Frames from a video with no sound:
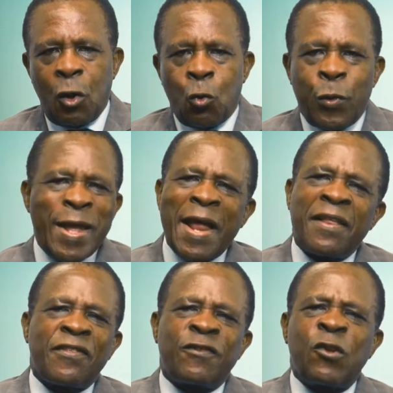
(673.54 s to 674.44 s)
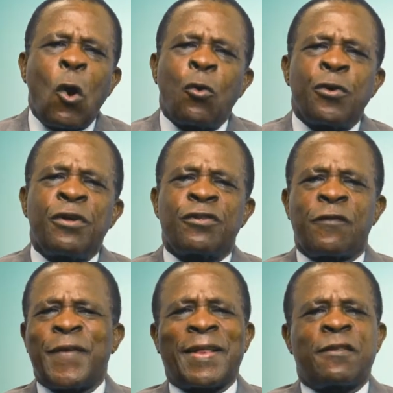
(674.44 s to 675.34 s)
We hear the stories
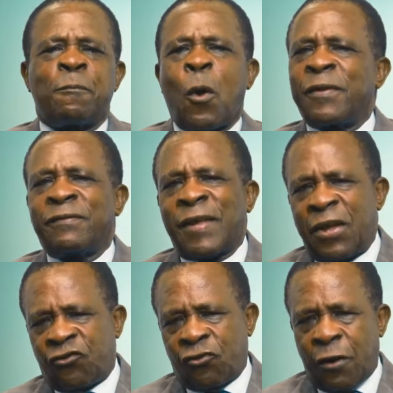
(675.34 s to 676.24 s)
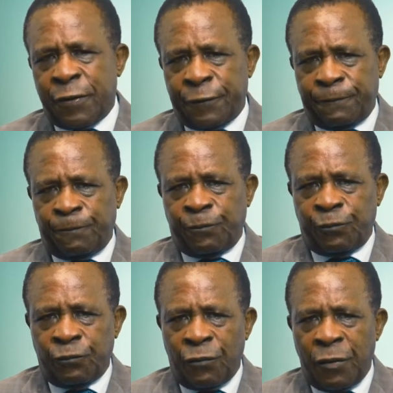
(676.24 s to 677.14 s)
of exploitation,
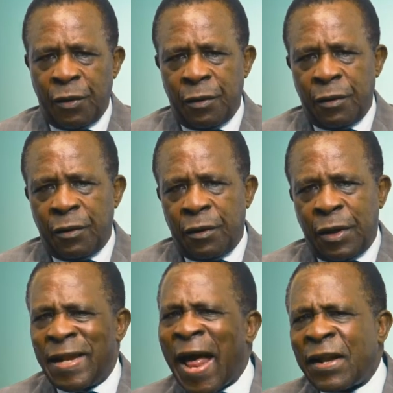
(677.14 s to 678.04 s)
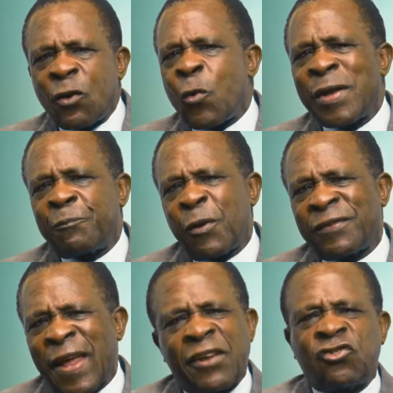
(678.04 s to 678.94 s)
inadequate
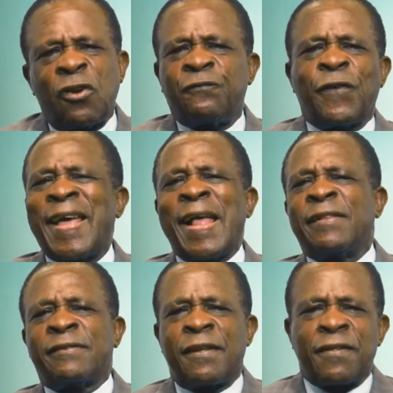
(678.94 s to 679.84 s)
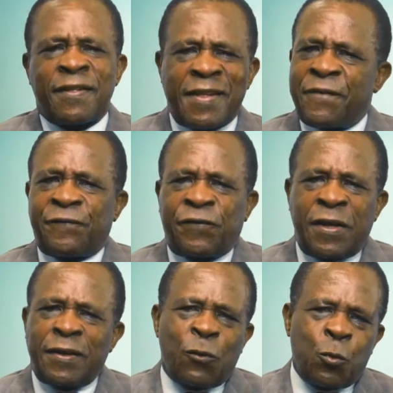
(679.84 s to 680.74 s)
protection for health and safety
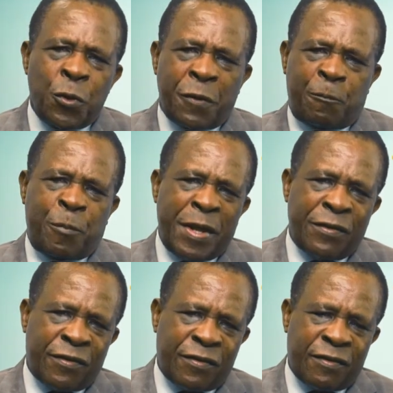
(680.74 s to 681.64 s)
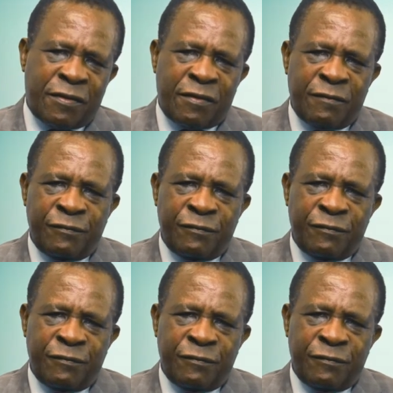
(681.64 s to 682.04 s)
in the workplace,